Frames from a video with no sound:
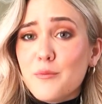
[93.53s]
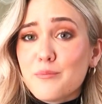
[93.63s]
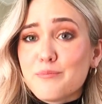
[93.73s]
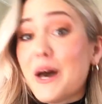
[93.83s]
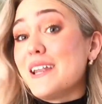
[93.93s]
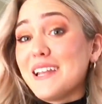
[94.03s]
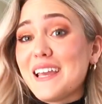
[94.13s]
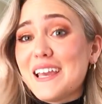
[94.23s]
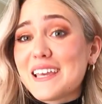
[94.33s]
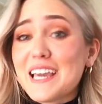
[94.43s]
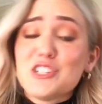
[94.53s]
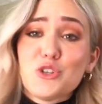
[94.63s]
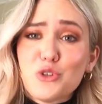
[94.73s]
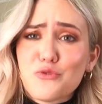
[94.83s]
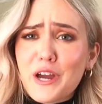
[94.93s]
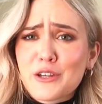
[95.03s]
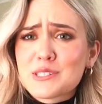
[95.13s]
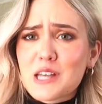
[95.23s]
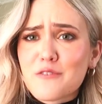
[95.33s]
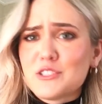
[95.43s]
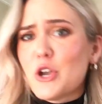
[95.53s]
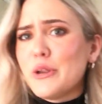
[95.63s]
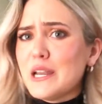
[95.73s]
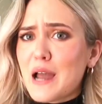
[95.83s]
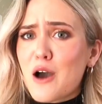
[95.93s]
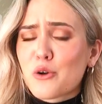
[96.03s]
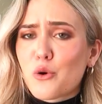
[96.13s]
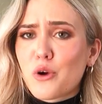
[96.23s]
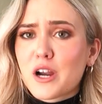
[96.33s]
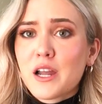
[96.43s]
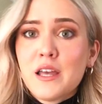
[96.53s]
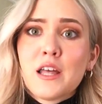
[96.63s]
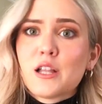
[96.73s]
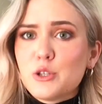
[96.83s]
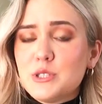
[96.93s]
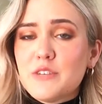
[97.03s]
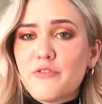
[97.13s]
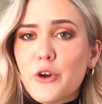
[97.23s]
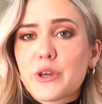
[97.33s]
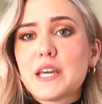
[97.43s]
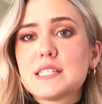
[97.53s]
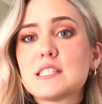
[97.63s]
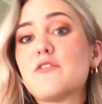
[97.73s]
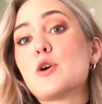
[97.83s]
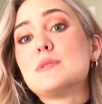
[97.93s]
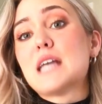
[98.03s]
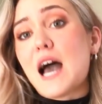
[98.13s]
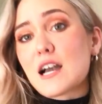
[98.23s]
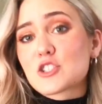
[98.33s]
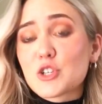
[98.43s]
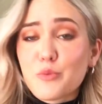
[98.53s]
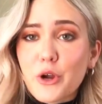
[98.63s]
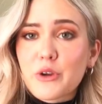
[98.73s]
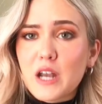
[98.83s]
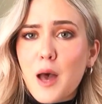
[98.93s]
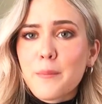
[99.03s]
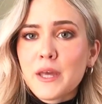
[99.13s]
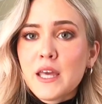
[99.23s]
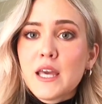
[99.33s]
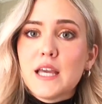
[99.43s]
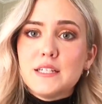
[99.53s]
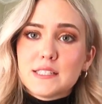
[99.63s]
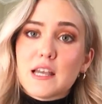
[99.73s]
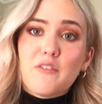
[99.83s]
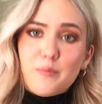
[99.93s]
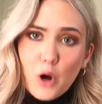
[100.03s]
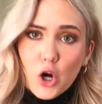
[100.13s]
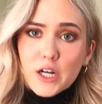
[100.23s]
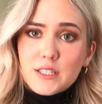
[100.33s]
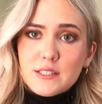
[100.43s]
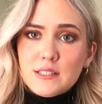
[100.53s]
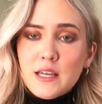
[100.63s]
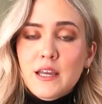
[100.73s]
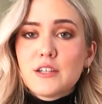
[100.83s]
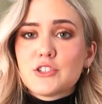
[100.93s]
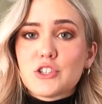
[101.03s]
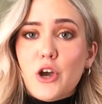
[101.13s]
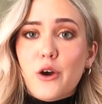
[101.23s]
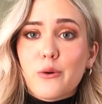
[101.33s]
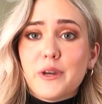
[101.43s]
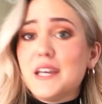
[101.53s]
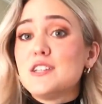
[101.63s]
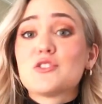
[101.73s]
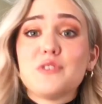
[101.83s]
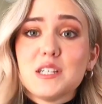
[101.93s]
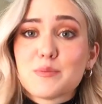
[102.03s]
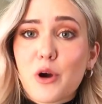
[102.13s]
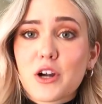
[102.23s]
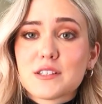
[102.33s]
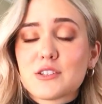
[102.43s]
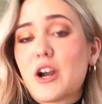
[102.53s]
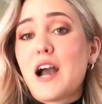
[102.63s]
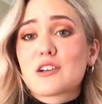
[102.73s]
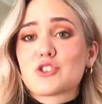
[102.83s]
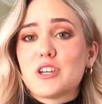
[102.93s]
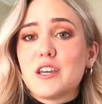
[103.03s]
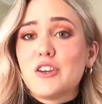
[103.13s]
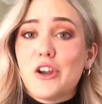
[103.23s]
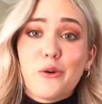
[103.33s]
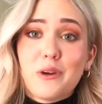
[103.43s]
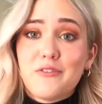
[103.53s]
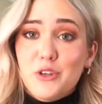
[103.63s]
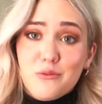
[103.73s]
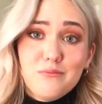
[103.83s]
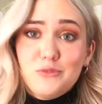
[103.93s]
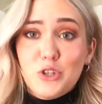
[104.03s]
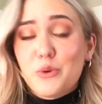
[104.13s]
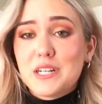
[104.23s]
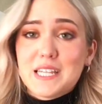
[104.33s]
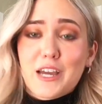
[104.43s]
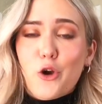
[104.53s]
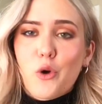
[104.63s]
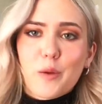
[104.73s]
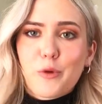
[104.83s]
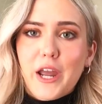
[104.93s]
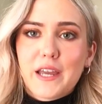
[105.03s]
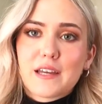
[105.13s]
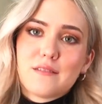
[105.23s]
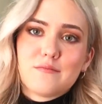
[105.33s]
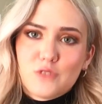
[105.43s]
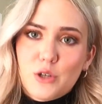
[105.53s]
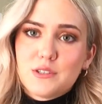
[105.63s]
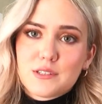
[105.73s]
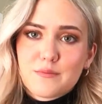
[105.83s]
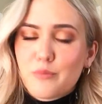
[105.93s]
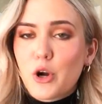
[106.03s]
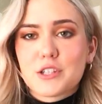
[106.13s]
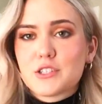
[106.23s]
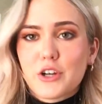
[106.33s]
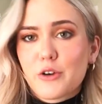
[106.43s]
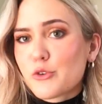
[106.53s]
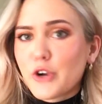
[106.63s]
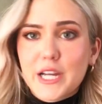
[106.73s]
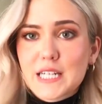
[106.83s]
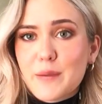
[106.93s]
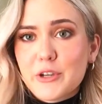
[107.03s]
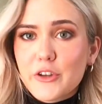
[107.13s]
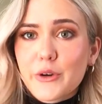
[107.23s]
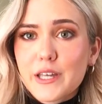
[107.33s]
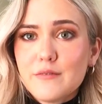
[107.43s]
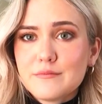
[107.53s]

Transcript: But in case you do find yourself zoning out or losing focus, the film is actually broken up into 7 parts. So each of these parts are actually, if you do want to take a quick break, those parts are a great time to do it.